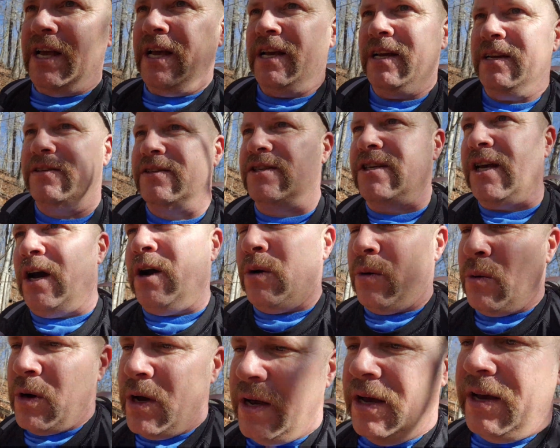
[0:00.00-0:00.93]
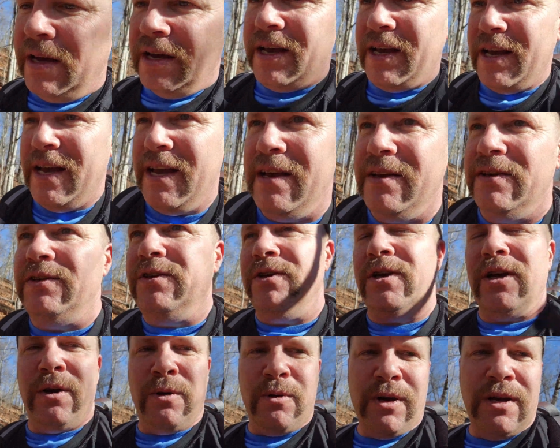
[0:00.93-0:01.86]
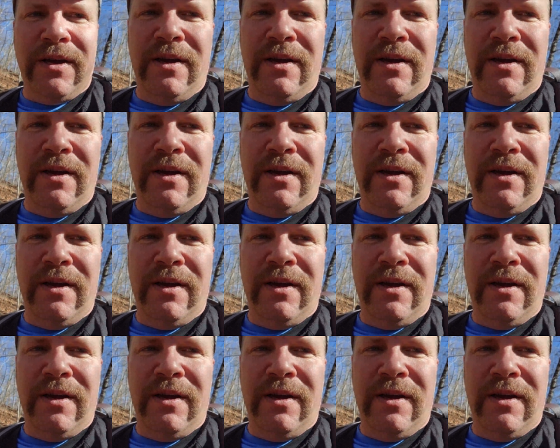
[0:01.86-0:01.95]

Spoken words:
So, you know,